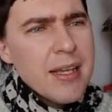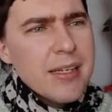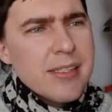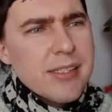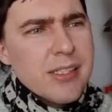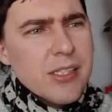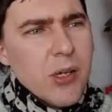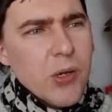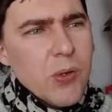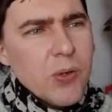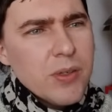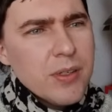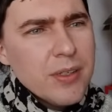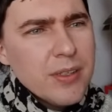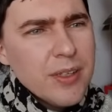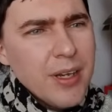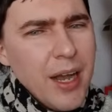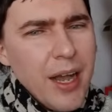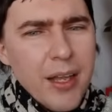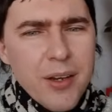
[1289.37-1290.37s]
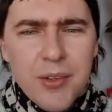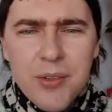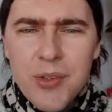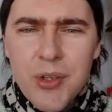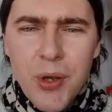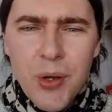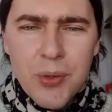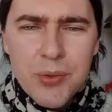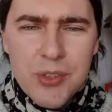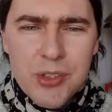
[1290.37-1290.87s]
So I don't
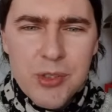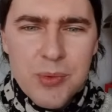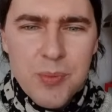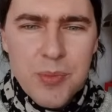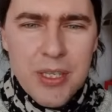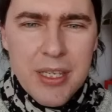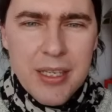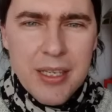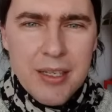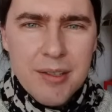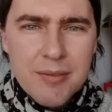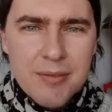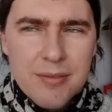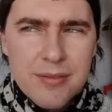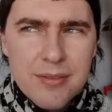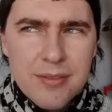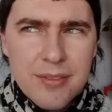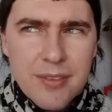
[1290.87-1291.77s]
know, to me,